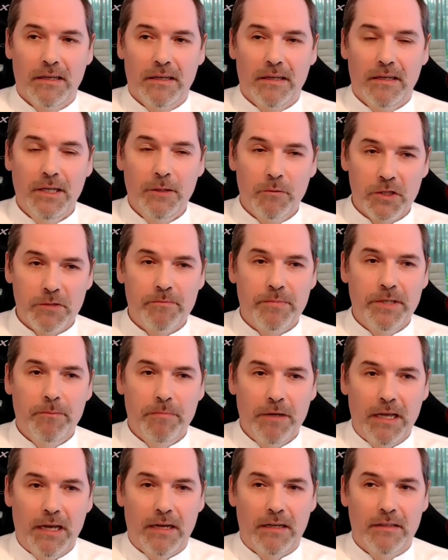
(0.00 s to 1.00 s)
it was
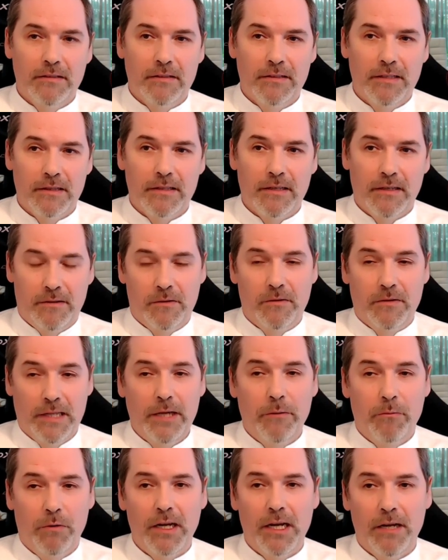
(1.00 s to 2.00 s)
pre-planned that they
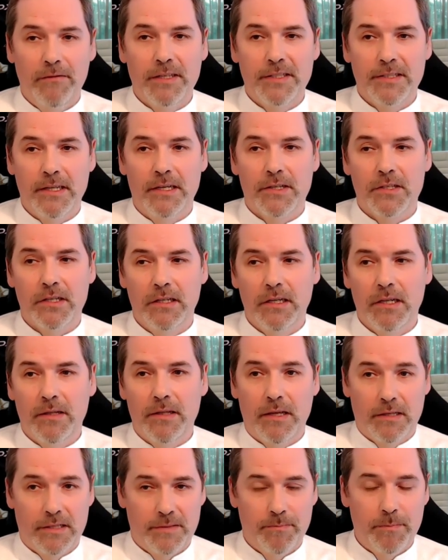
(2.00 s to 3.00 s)
will have a session in
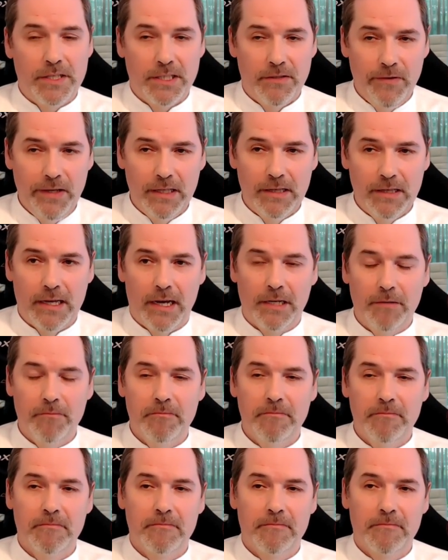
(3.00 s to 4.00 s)
a specific
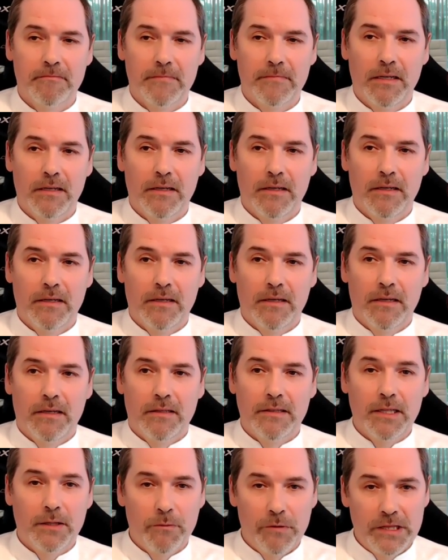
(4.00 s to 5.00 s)
time,
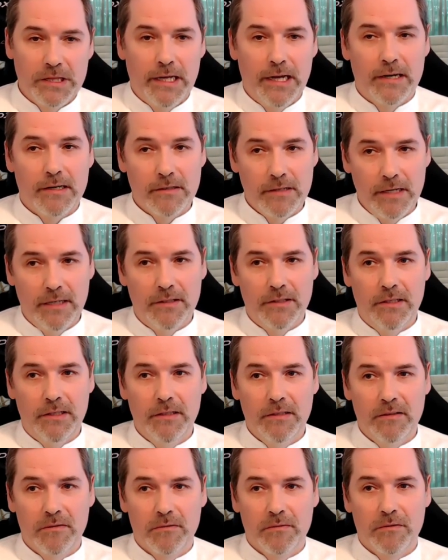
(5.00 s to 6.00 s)
that they are
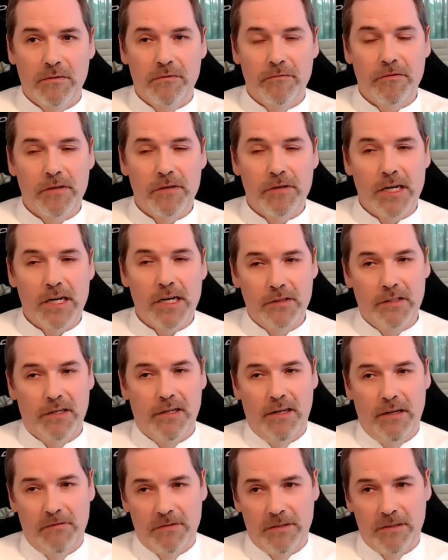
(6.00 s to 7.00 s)
ready for another
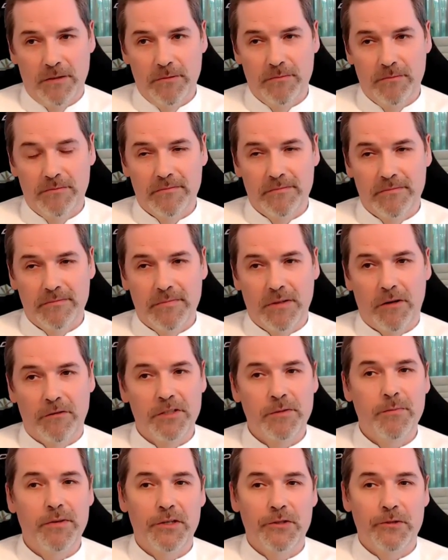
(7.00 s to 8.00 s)
level of
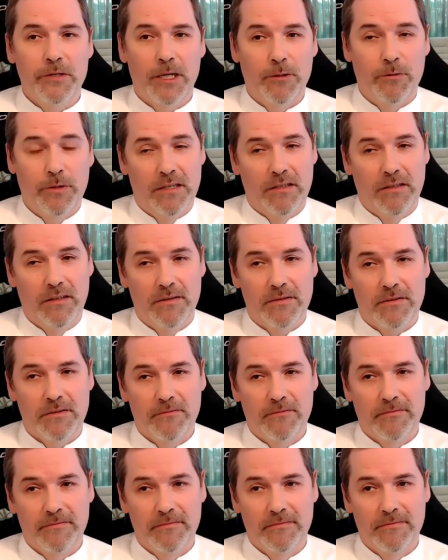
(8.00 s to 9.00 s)
spiritual awareness.
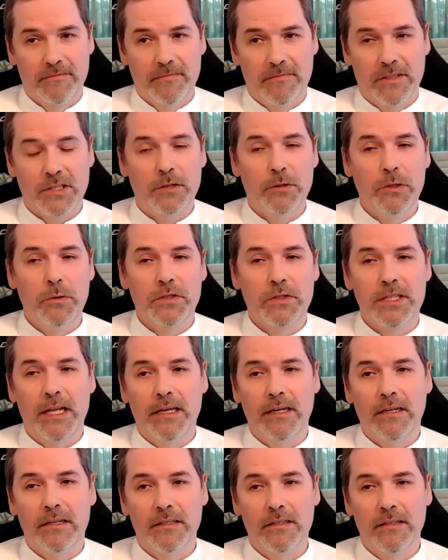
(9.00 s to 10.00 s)
So it was
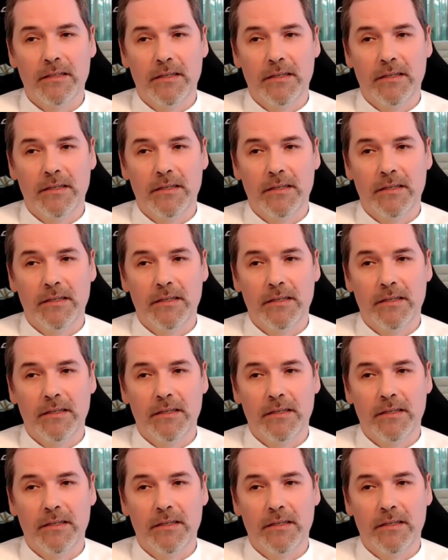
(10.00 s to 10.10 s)
like,